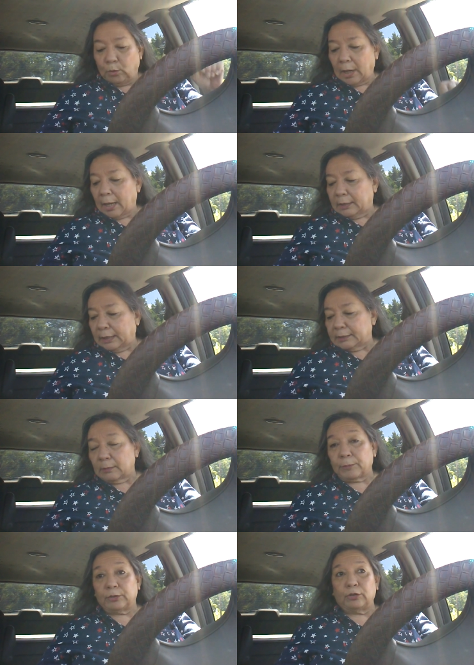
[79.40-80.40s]
Boy, I need
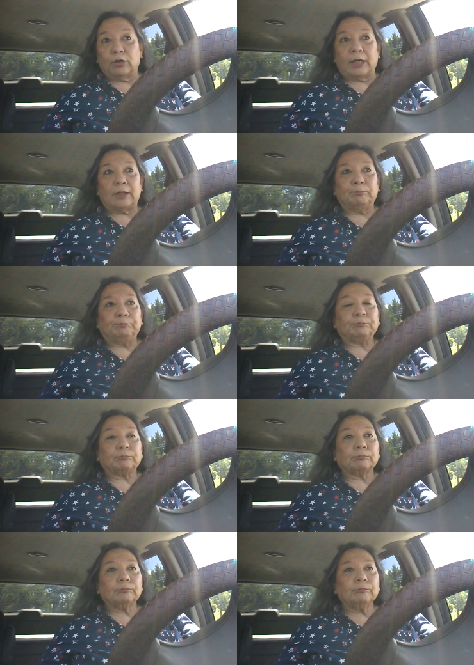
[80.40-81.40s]
something to drink.
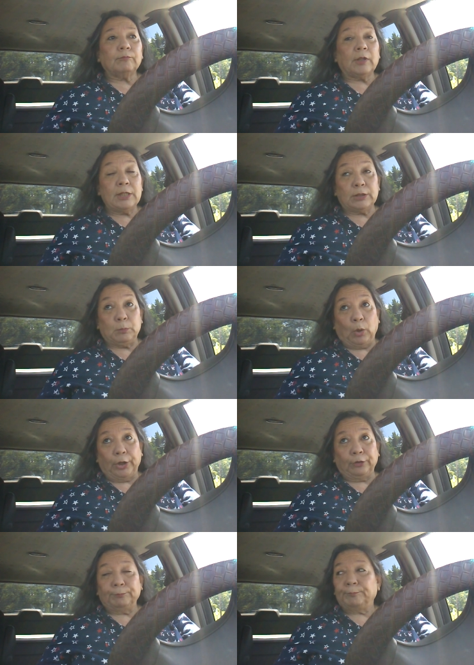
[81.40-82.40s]
Some
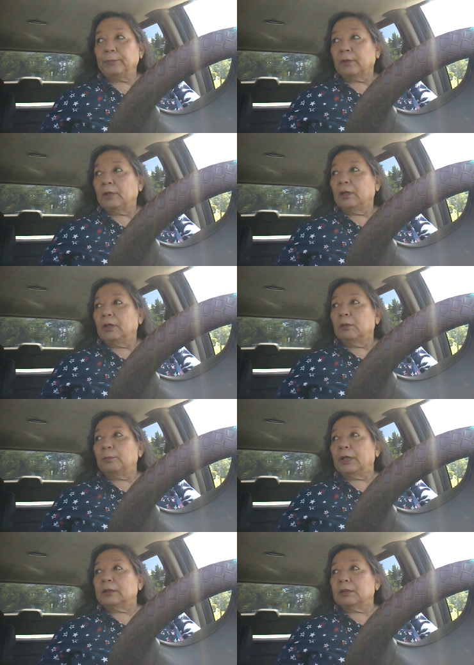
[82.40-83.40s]
water.
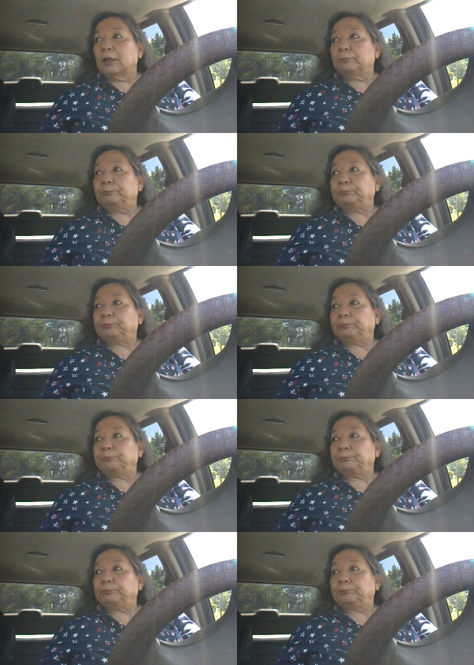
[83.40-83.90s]
But um,